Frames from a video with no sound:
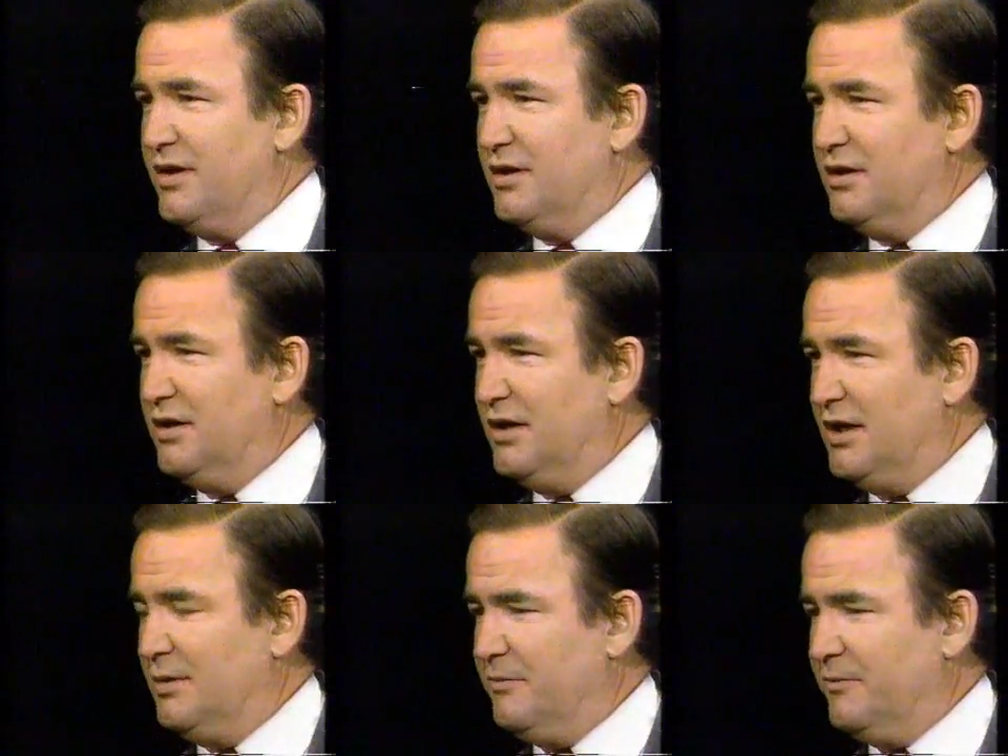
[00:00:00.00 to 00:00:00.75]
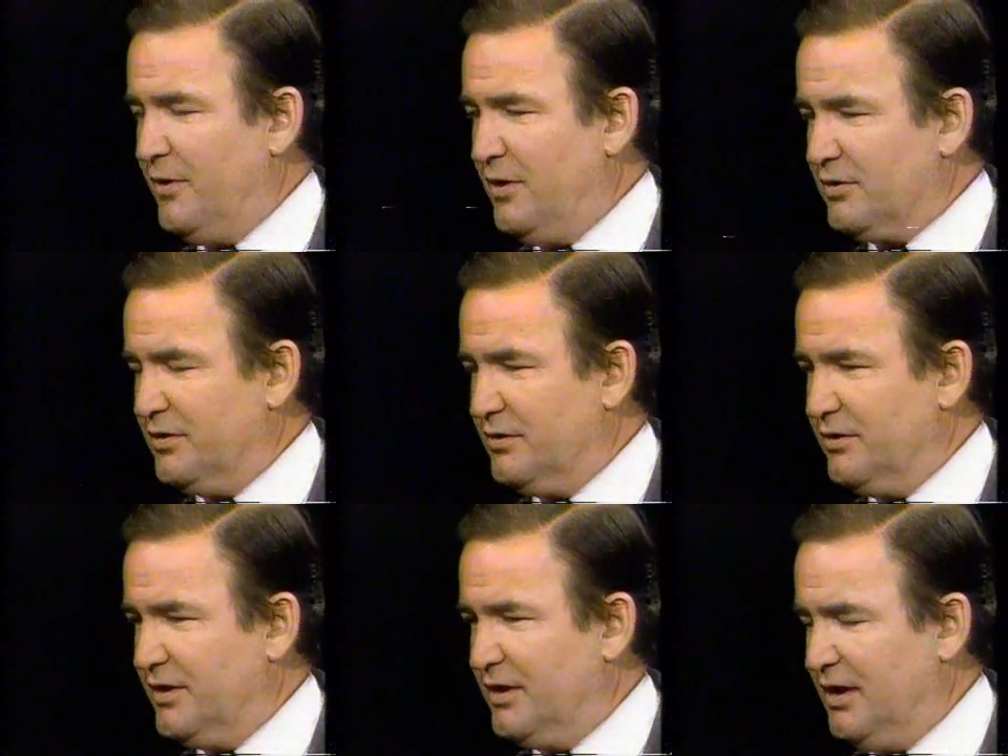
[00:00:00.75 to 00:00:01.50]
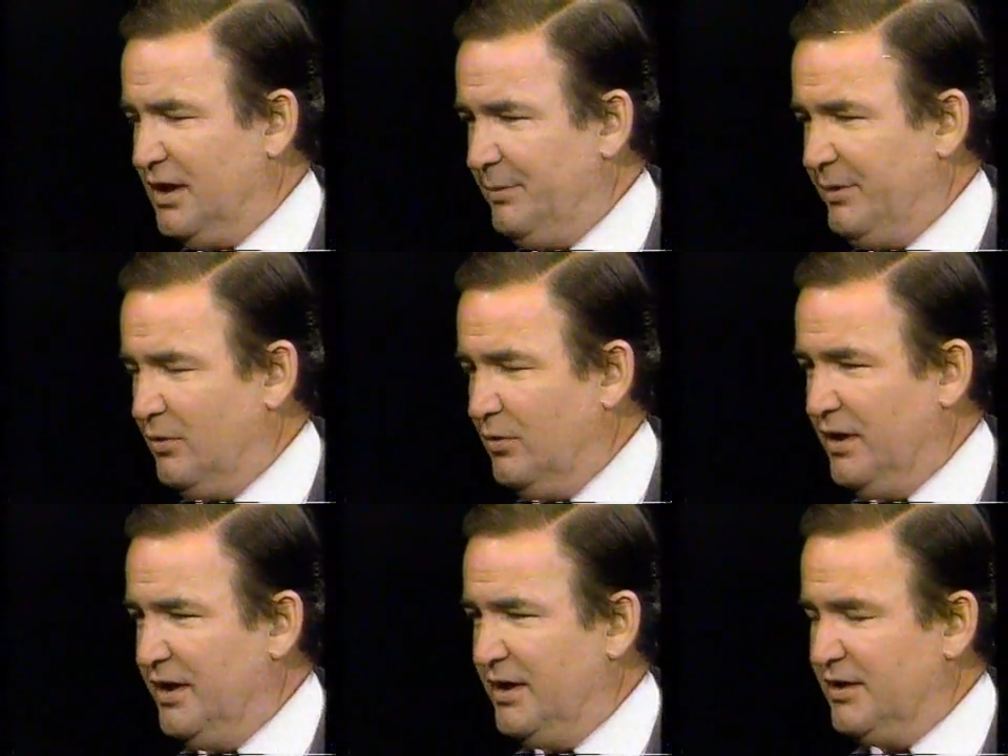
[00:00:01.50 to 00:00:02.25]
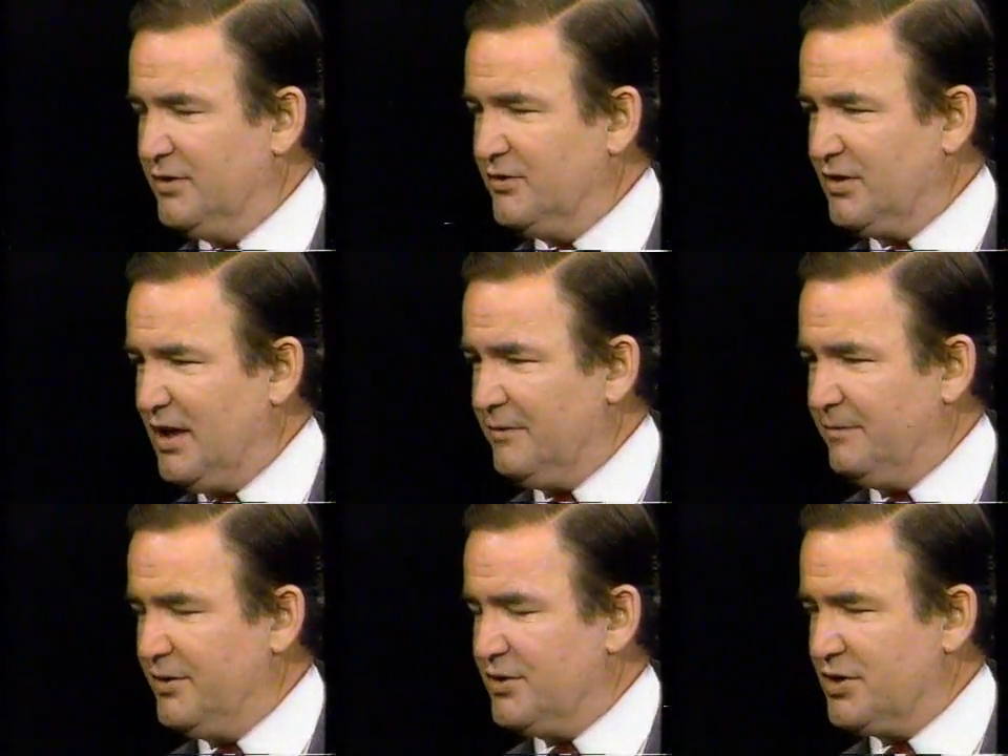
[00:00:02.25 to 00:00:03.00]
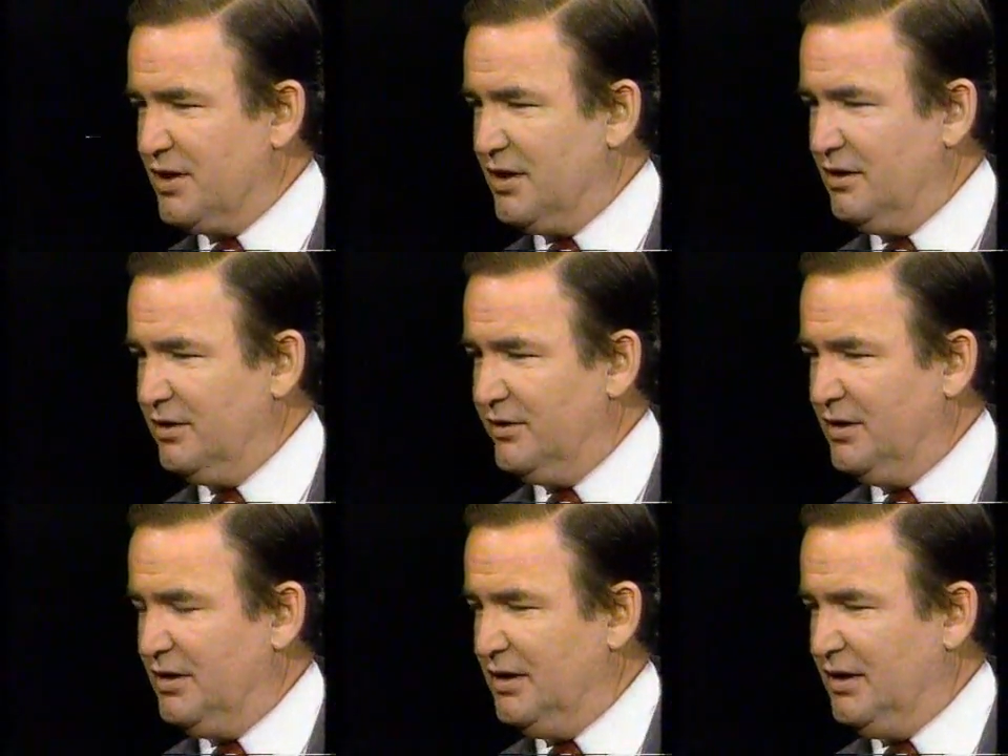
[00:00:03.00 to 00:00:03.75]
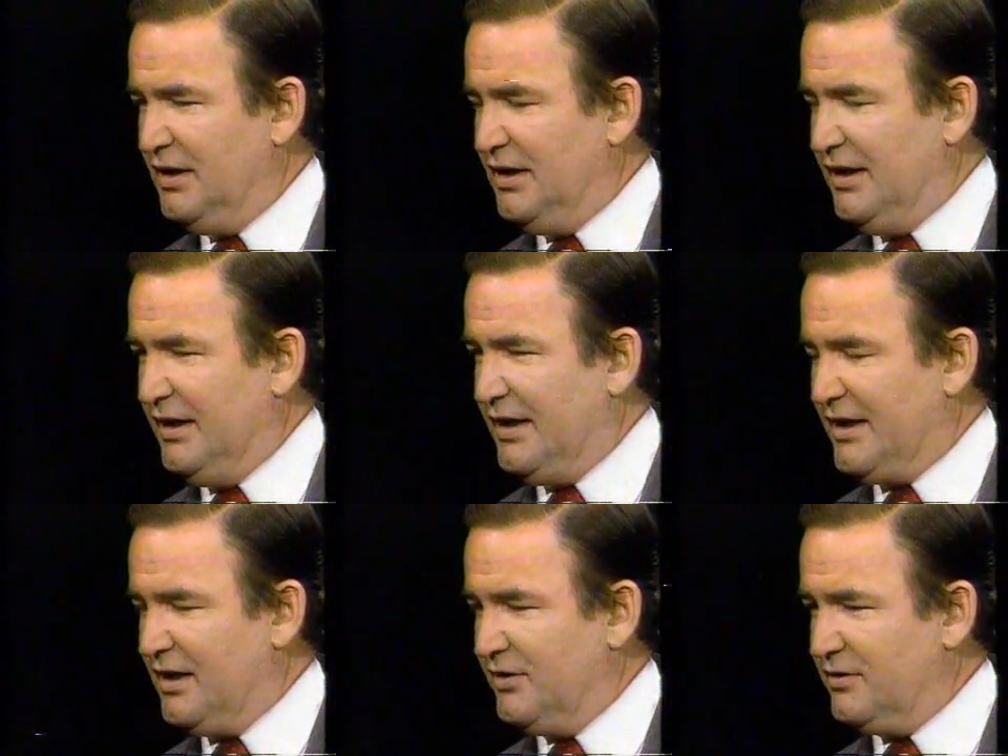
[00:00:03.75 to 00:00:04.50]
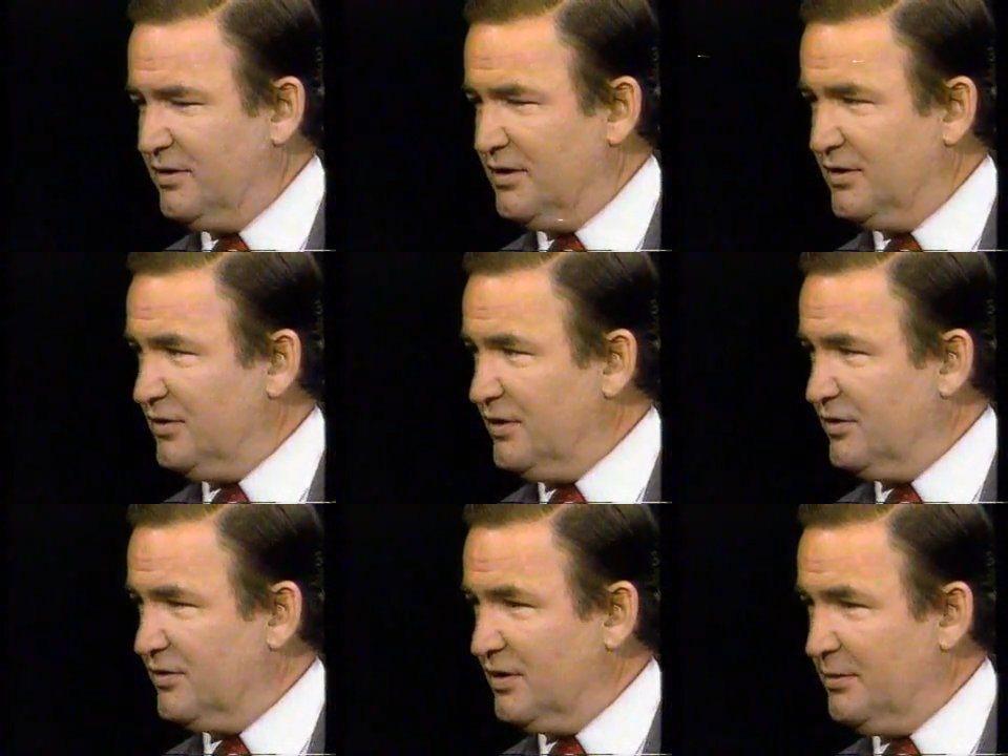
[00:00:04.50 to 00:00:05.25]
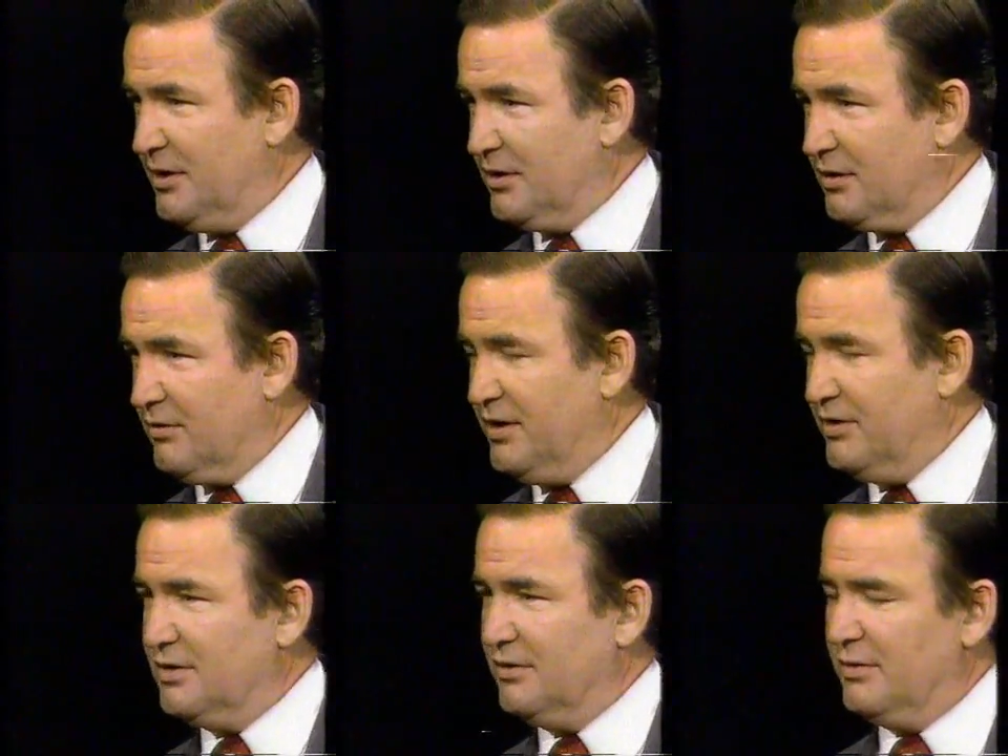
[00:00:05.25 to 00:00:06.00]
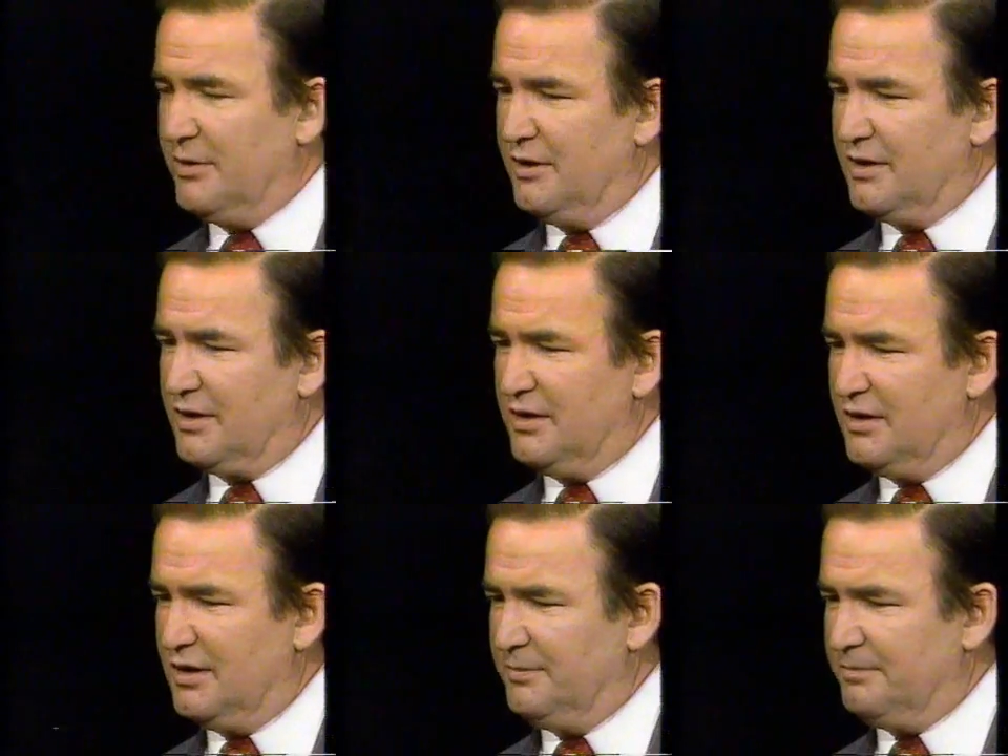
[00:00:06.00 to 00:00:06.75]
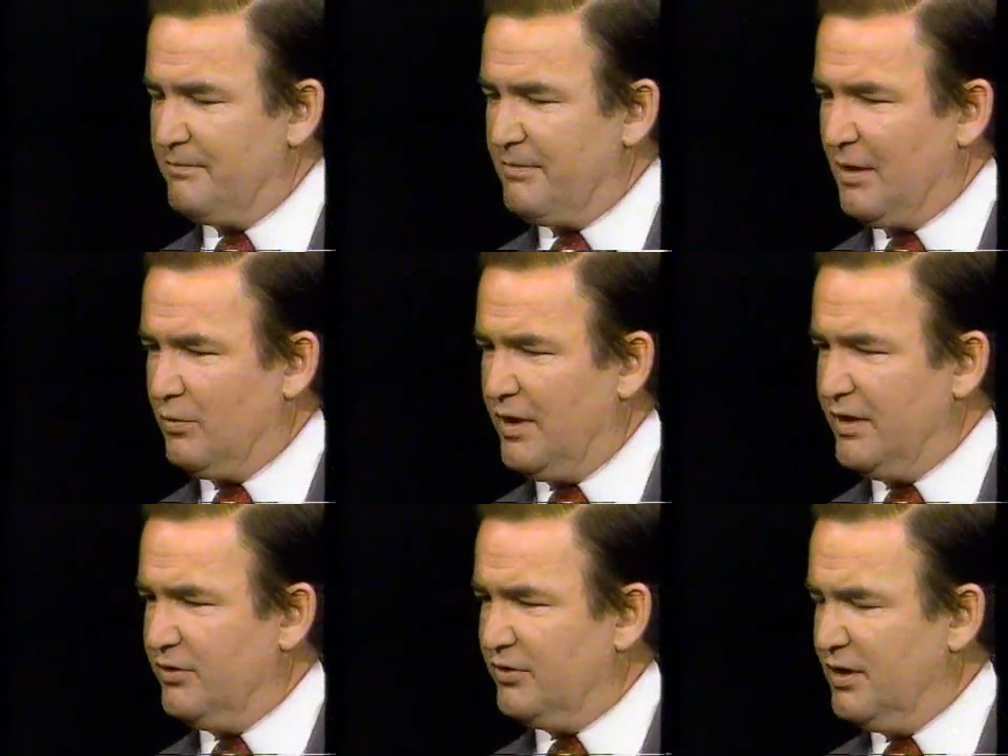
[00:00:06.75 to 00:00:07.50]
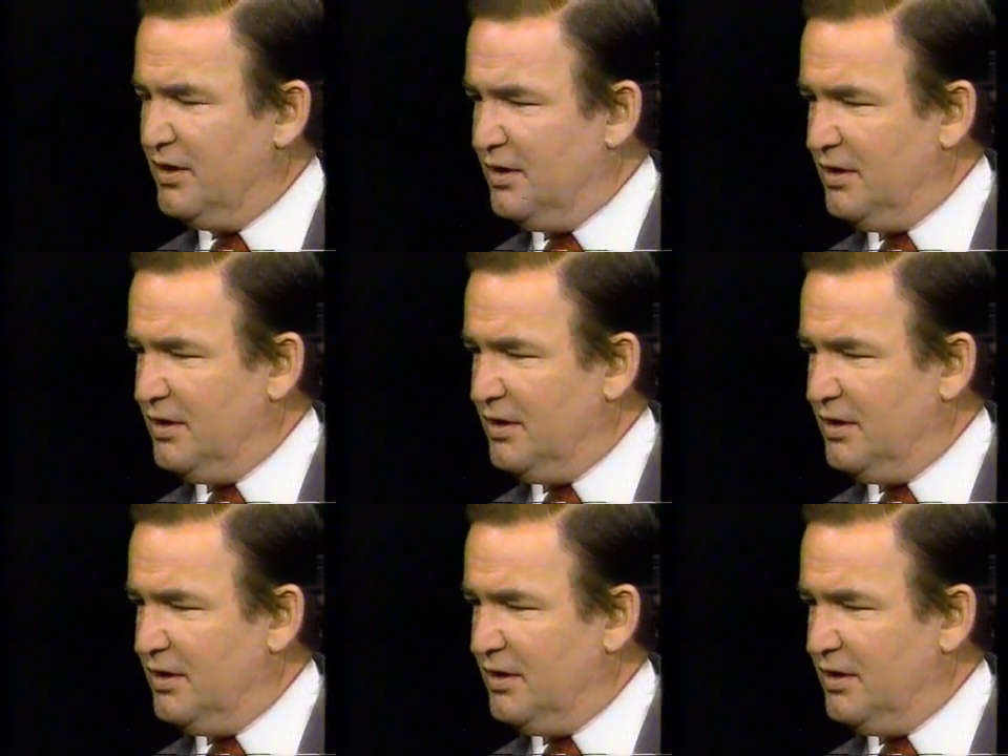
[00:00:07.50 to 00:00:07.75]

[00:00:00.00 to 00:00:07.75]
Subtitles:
the name Faulkner and Hemmingway and Scott Fitzgerald, and I guess they're considered among the greatest of American writers.